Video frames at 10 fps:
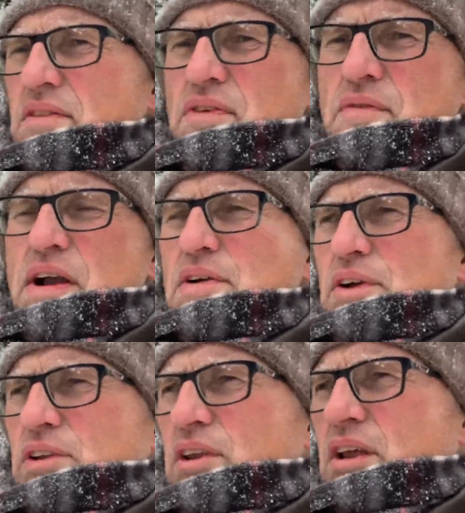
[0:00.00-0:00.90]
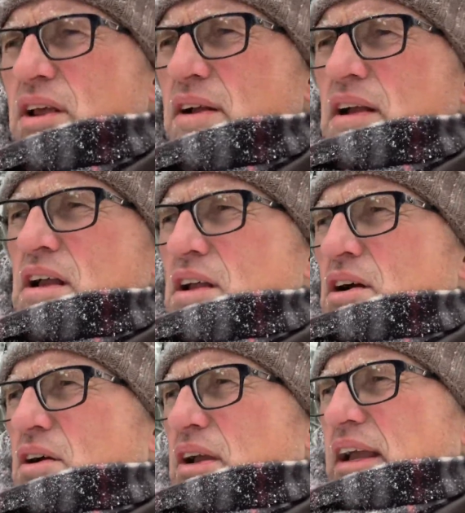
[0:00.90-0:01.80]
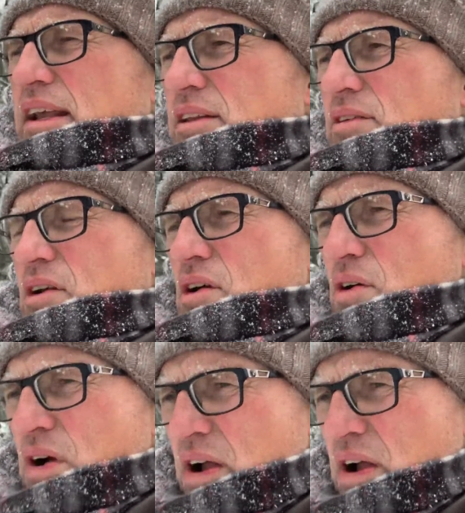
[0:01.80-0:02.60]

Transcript: the virus. Okay, so